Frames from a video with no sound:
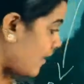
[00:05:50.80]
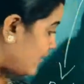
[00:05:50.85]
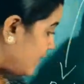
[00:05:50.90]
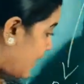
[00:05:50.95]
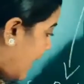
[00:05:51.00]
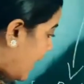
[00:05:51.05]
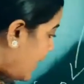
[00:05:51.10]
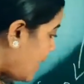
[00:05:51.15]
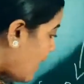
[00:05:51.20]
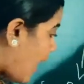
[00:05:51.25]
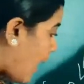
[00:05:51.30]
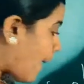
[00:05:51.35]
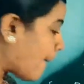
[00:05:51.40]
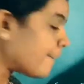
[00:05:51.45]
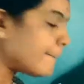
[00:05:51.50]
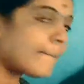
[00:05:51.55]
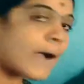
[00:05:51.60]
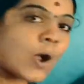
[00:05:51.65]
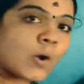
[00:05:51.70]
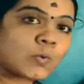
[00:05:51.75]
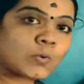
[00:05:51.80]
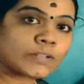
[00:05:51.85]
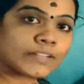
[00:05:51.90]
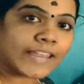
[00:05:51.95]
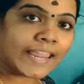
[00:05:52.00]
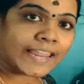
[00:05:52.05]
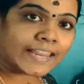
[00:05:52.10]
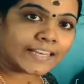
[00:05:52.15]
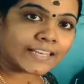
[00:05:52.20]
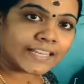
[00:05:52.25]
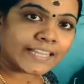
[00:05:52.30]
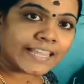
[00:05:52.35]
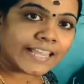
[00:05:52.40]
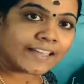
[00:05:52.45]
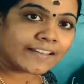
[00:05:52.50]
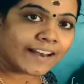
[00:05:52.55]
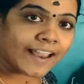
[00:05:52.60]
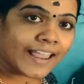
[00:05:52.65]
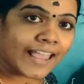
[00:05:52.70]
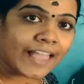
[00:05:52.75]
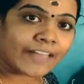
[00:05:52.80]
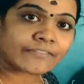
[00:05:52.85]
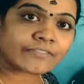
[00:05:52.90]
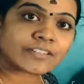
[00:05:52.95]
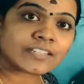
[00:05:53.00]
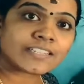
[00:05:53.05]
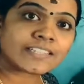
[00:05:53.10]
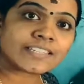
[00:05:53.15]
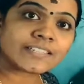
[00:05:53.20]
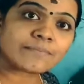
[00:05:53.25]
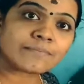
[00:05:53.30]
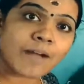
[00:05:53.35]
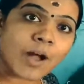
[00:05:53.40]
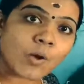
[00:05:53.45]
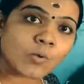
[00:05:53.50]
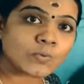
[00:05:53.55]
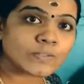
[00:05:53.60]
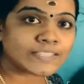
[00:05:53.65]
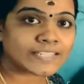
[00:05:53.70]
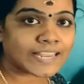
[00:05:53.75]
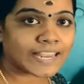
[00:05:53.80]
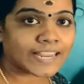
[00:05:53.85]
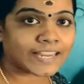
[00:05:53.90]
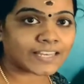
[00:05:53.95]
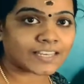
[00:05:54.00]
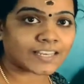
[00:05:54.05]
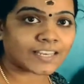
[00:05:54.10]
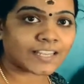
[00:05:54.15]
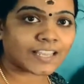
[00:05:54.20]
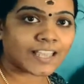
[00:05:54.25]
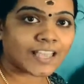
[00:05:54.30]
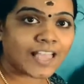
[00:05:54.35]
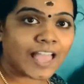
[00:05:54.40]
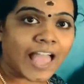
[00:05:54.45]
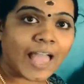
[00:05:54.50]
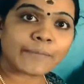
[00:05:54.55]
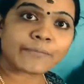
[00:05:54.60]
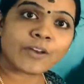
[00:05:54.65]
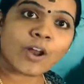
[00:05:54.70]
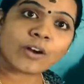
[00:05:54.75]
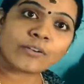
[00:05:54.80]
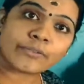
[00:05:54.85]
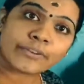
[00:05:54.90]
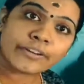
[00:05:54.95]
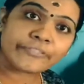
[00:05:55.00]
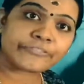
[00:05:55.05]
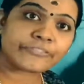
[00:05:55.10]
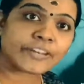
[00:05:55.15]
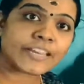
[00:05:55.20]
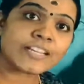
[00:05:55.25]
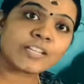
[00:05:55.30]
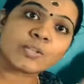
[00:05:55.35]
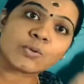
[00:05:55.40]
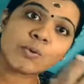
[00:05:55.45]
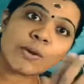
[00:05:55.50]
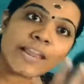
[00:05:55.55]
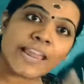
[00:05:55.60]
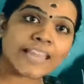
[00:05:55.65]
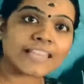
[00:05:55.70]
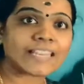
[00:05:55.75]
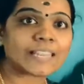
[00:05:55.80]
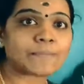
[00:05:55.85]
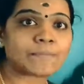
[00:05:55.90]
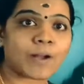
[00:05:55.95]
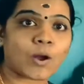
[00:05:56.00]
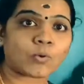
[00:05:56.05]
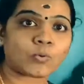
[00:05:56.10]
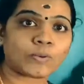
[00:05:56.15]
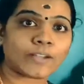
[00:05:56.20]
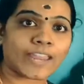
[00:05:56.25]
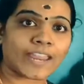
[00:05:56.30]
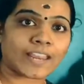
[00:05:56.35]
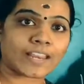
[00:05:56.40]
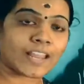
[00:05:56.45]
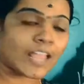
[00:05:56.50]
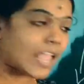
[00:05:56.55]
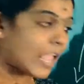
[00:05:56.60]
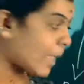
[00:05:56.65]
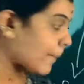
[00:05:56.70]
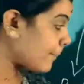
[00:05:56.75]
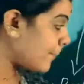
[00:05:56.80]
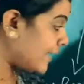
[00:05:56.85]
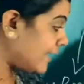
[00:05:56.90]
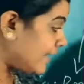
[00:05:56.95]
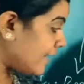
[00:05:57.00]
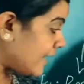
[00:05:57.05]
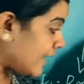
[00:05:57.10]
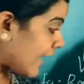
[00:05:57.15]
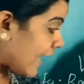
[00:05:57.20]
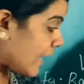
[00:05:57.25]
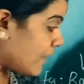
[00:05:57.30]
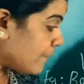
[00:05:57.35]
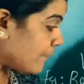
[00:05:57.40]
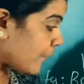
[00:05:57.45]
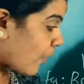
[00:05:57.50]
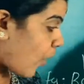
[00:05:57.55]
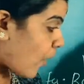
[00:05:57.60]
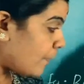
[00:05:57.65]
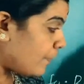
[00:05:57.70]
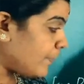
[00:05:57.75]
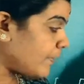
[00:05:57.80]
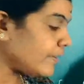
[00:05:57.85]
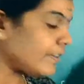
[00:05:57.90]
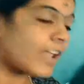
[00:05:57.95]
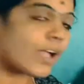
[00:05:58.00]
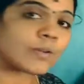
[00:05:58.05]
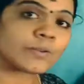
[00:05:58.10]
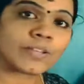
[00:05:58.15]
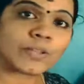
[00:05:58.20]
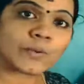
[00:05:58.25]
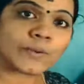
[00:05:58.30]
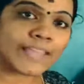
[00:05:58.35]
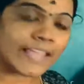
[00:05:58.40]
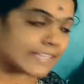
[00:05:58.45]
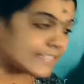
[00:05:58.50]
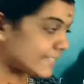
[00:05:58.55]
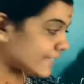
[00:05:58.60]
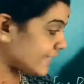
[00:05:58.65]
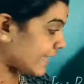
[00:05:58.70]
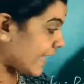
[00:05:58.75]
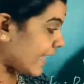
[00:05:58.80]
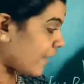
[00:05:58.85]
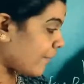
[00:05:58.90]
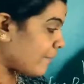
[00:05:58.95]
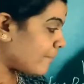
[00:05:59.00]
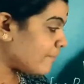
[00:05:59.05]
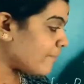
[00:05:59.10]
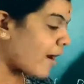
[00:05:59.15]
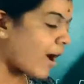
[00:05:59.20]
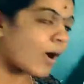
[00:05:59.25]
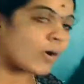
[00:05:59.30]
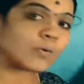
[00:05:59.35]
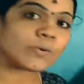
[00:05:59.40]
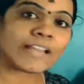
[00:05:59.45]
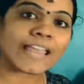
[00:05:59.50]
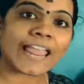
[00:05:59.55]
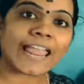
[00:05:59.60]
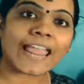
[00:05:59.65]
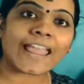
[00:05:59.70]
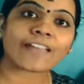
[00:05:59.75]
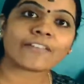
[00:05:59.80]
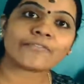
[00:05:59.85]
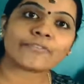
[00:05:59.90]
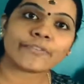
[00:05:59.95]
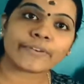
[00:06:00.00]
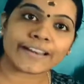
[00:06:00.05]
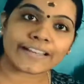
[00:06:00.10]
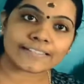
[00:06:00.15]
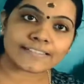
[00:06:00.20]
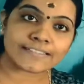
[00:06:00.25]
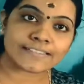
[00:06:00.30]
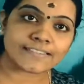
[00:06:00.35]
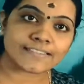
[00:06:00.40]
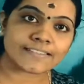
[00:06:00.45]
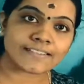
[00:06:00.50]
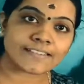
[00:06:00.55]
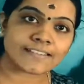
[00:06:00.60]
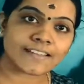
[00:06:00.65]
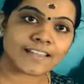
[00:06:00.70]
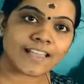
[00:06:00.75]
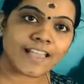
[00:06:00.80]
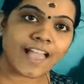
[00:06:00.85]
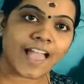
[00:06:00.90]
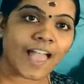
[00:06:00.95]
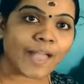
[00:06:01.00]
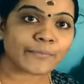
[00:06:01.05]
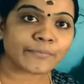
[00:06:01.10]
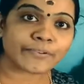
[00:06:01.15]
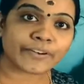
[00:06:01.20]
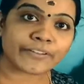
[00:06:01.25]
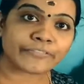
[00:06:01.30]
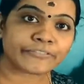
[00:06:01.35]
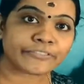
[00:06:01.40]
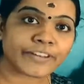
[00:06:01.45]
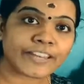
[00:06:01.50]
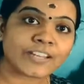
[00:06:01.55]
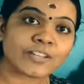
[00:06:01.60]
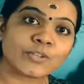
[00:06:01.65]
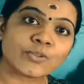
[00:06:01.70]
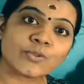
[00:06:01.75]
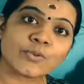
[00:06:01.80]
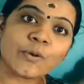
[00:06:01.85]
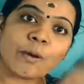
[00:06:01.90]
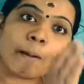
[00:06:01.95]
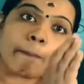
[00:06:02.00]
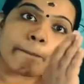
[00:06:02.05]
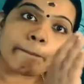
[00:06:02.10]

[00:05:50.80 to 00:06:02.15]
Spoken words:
Then mountain. Here I have written mountain. I am not referring to any mountain. But in proper noun you can see Mount Everest. I am referring to